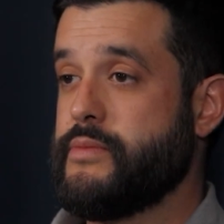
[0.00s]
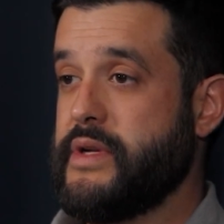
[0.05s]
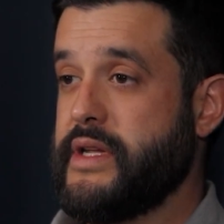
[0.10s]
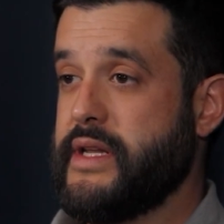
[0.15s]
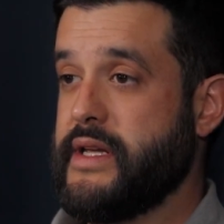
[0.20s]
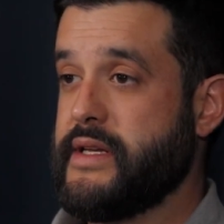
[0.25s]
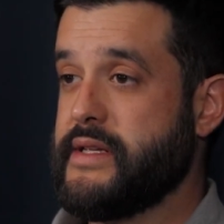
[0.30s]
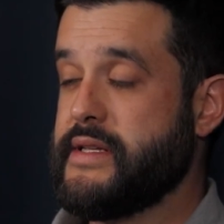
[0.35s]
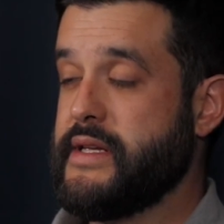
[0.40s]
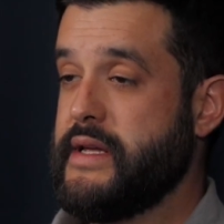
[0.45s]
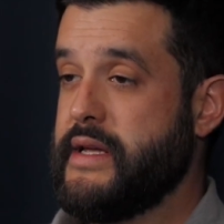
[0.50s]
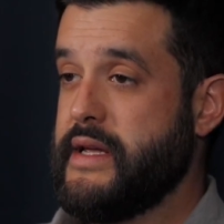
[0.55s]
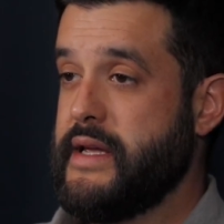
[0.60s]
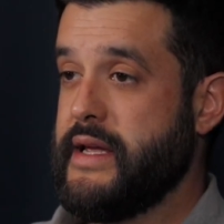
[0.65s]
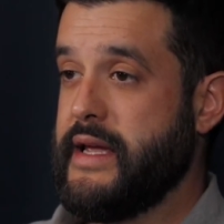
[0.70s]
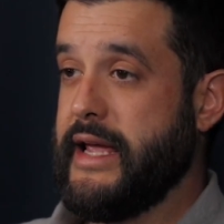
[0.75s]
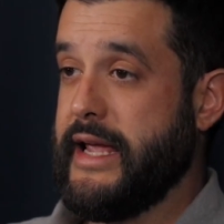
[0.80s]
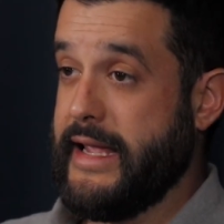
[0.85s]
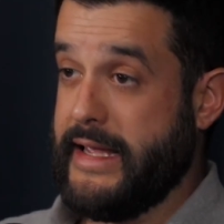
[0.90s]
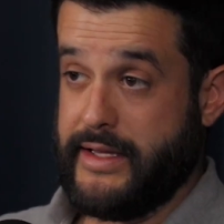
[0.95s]
medias
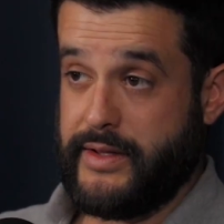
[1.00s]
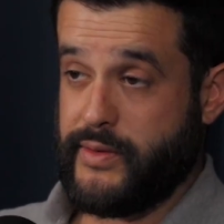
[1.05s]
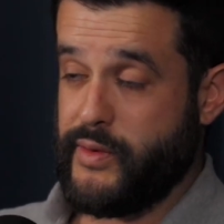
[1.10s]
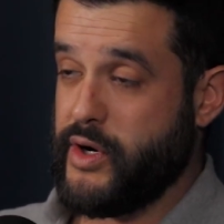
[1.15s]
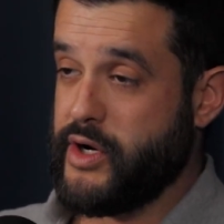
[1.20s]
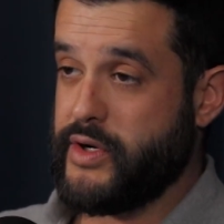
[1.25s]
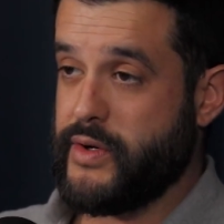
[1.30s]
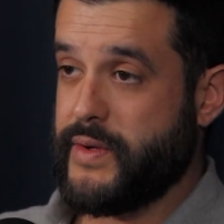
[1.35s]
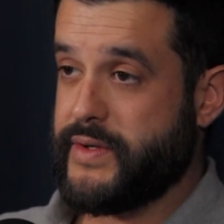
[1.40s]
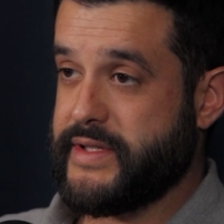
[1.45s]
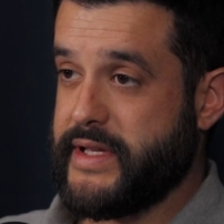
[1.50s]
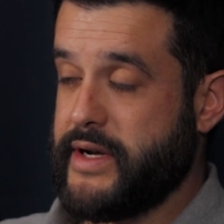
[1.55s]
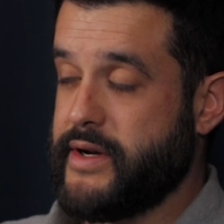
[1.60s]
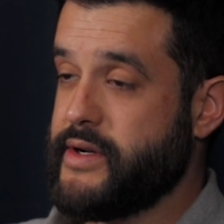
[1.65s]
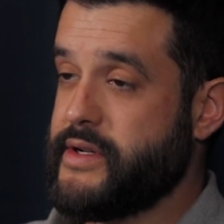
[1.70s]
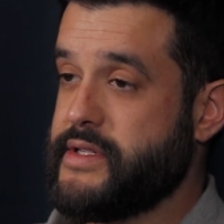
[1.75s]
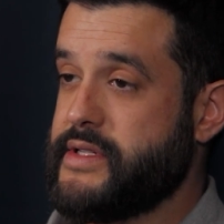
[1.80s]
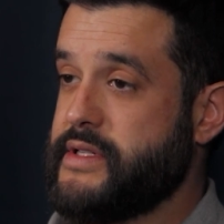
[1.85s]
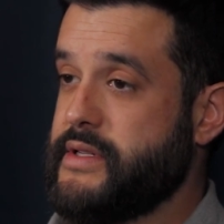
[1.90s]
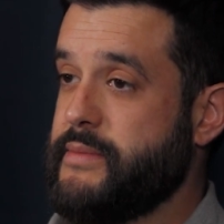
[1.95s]
and through our
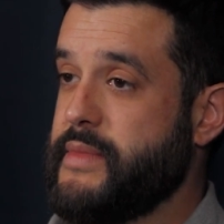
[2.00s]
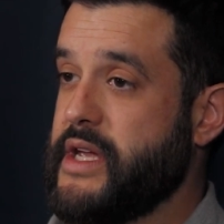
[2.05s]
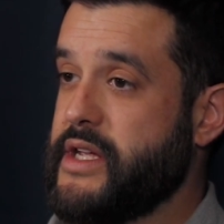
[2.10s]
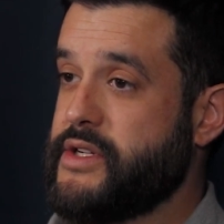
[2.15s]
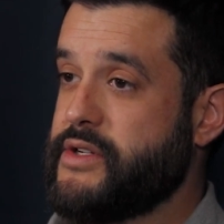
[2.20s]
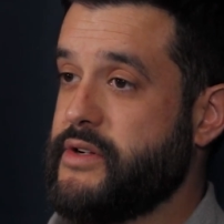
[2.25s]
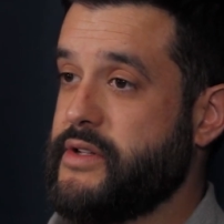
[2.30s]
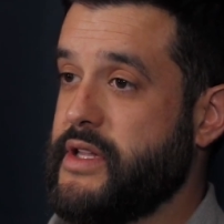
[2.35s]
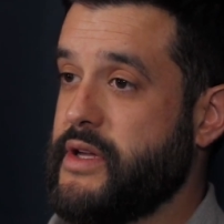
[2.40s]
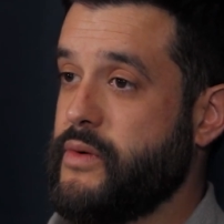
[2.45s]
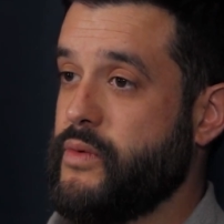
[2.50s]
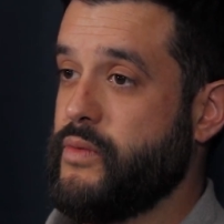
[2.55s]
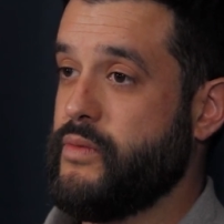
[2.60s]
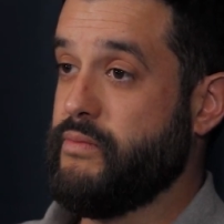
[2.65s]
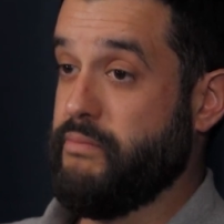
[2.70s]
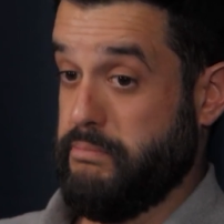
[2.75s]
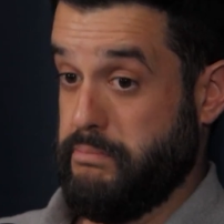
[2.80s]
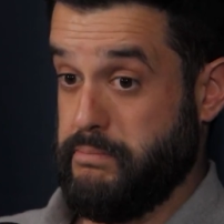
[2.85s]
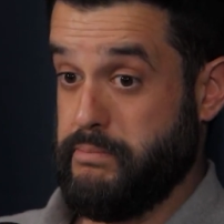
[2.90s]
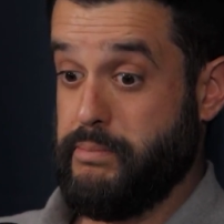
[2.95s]
newsletters to make sure that
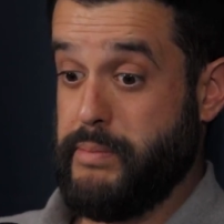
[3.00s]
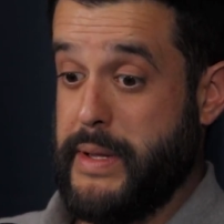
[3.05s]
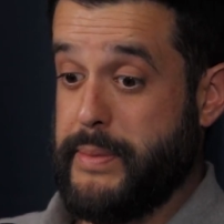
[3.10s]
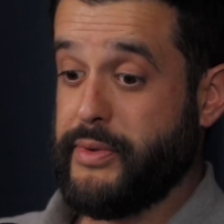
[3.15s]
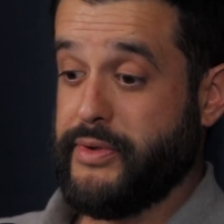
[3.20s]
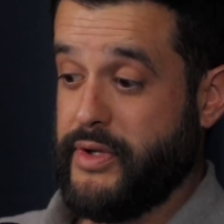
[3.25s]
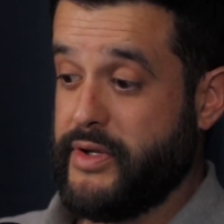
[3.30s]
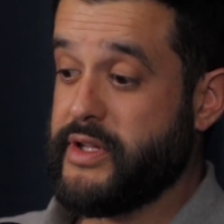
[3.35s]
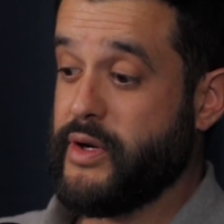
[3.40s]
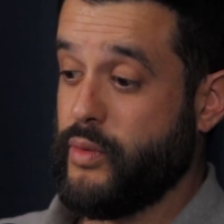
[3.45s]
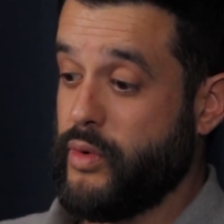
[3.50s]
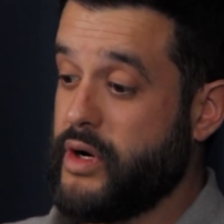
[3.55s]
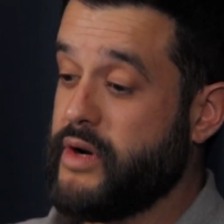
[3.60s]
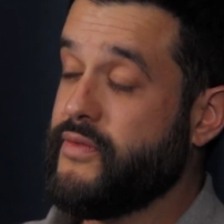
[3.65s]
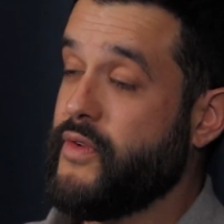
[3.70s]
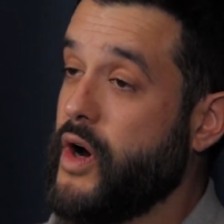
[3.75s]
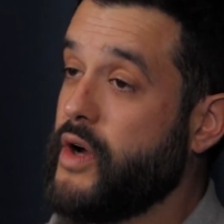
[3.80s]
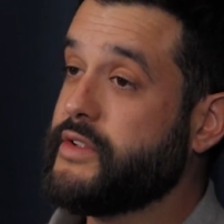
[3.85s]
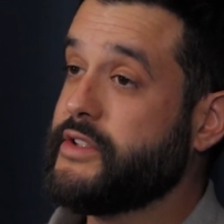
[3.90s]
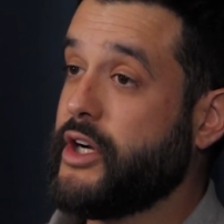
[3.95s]
people know that we're
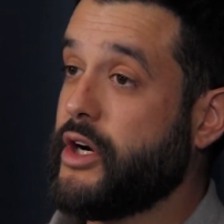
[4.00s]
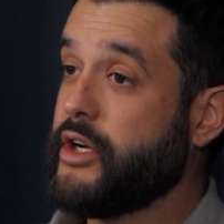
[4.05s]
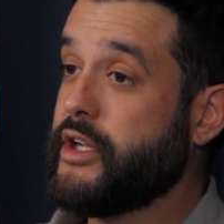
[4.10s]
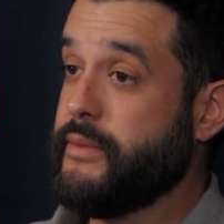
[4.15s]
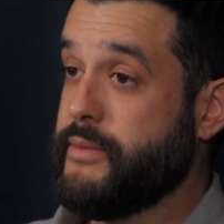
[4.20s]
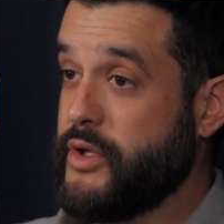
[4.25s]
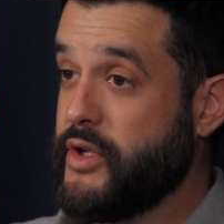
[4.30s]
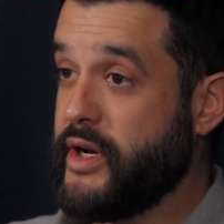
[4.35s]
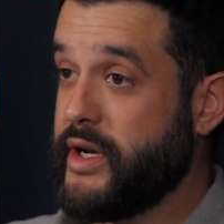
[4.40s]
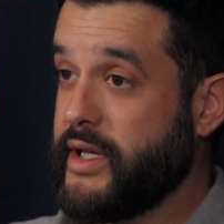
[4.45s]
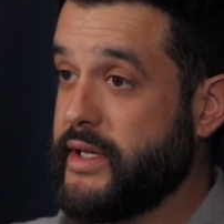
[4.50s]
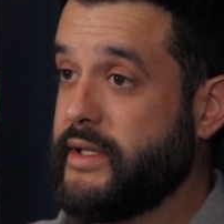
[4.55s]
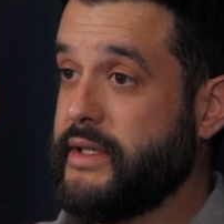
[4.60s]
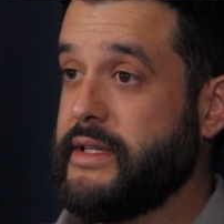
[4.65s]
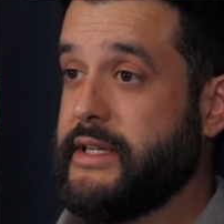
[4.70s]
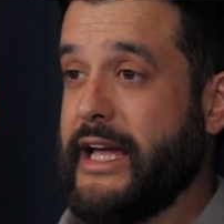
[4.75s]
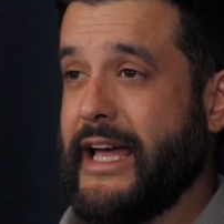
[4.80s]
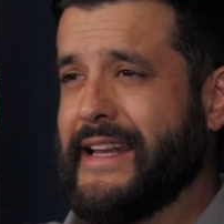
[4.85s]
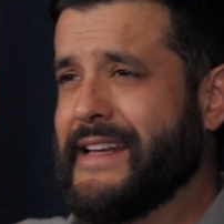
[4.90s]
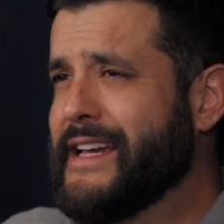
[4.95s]
involved in our community
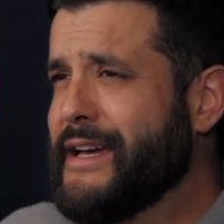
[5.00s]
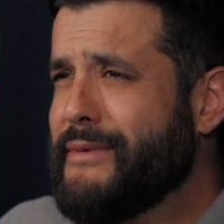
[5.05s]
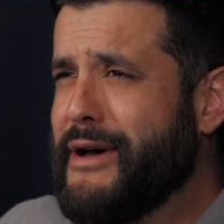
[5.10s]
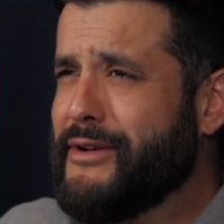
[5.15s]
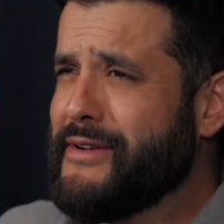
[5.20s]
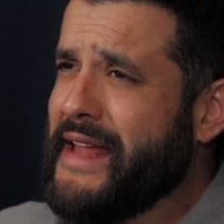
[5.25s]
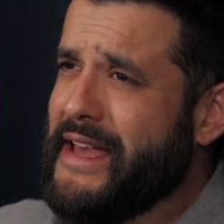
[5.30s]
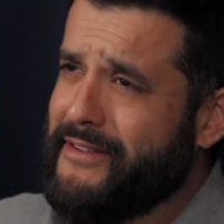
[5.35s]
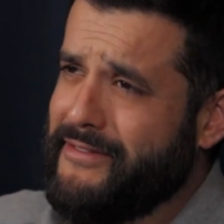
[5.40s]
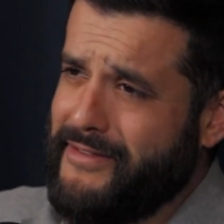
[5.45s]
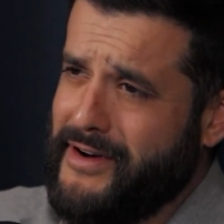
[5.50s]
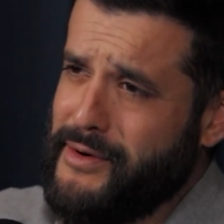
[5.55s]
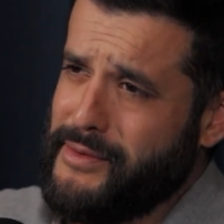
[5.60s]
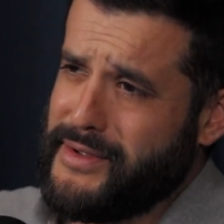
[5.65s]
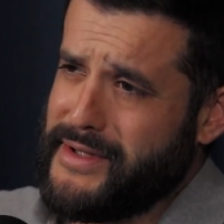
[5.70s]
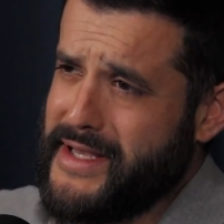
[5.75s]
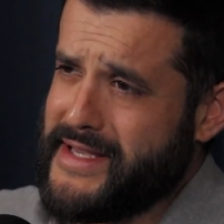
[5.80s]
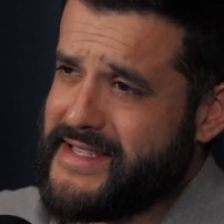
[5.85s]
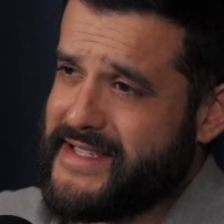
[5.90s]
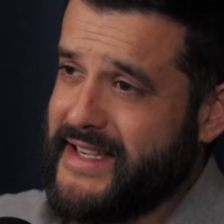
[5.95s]
and to come out and have fun
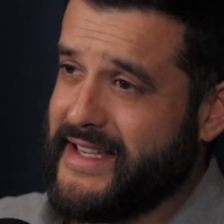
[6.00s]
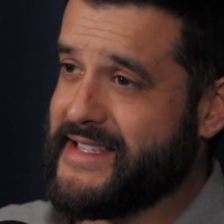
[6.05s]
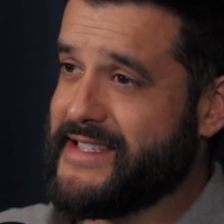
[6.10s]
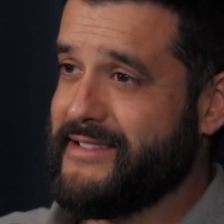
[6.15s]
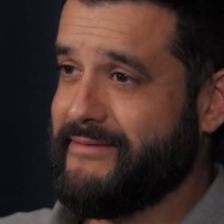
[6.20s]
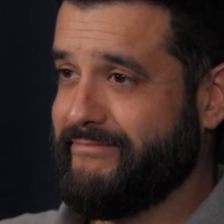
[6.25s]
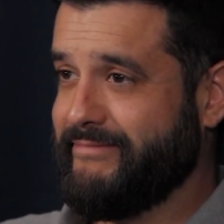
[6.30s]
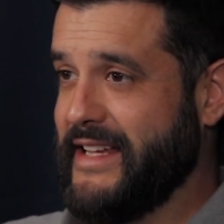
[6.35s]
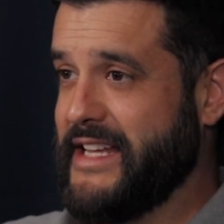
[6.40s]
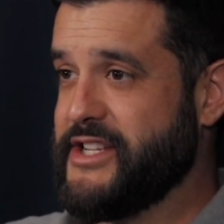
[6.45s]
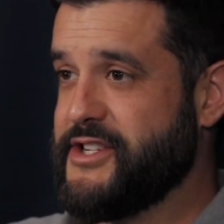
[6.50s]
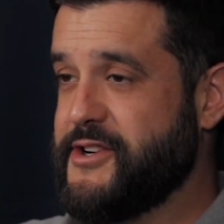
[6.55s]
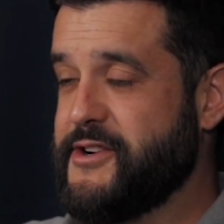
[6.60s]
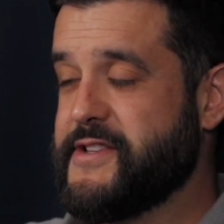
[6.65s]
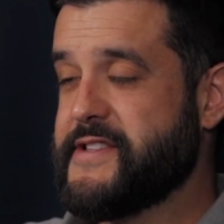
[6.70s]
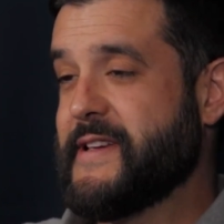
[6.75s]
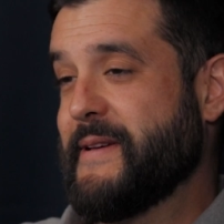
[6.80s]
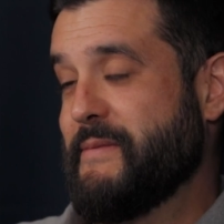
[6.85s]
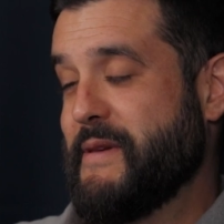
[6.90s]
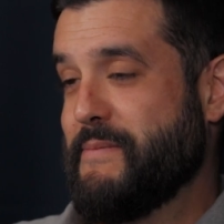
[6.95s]
with us, because
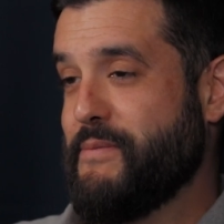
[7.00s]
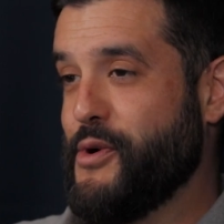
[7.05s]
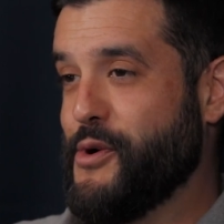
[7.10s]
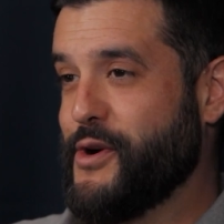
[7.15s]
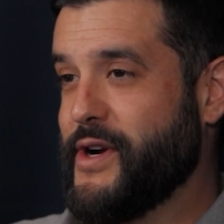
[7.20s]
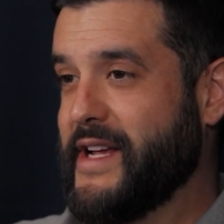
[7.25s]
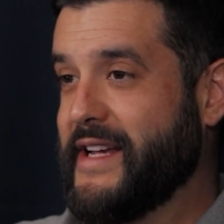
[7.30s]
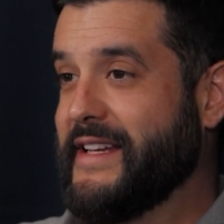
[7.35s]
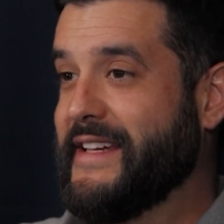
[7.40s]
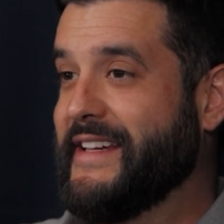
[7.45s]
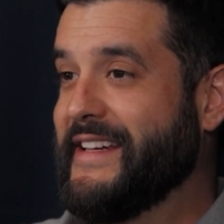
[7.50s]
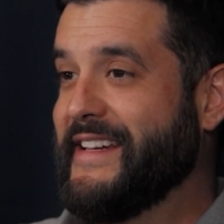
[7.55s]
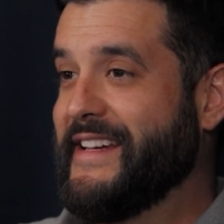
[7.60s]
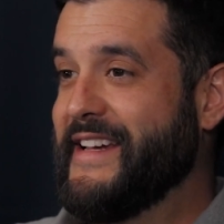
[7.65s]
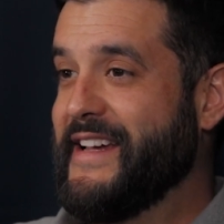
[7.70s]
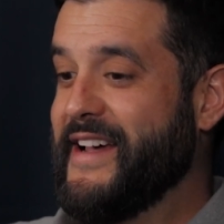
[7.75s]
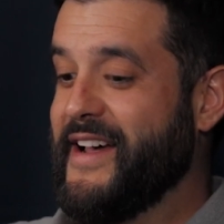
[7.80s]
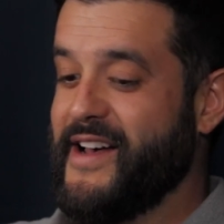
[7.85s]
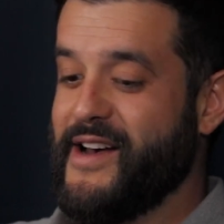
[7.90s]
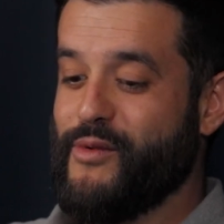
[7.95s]
insurance can be boring.
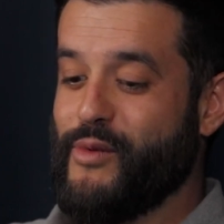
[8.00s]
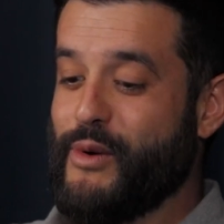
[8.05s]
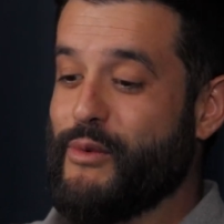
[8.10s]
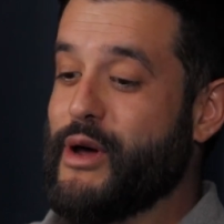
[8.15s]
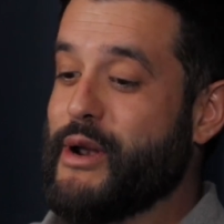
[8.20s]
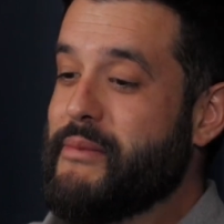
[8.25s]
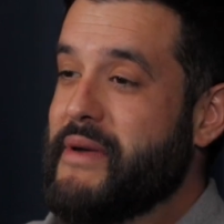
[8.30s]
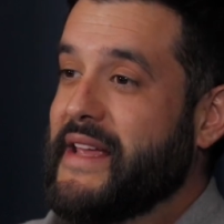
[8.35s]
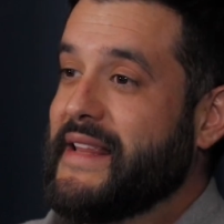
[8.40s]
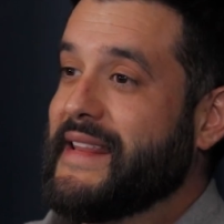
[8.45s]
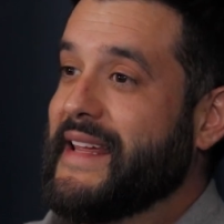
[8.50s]
We want to make